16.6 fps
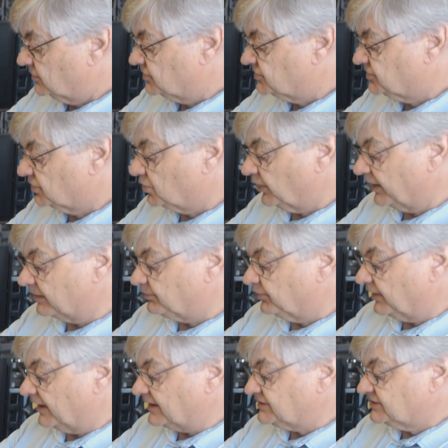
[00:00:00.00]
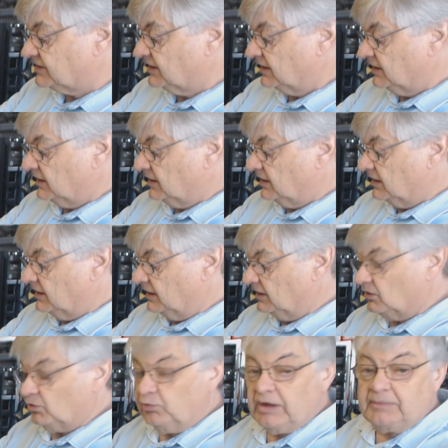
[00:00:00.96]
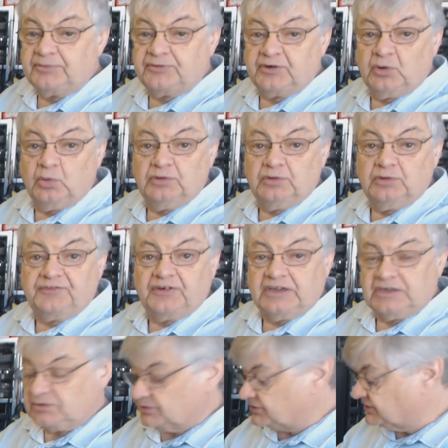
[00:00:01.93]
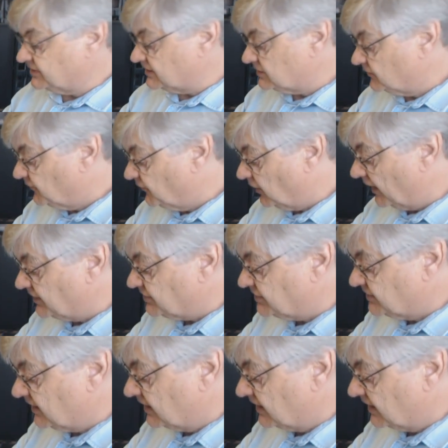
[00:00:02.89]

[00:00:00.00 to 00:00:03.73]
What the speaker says: just a quick press, it will whip through all the frequencies and find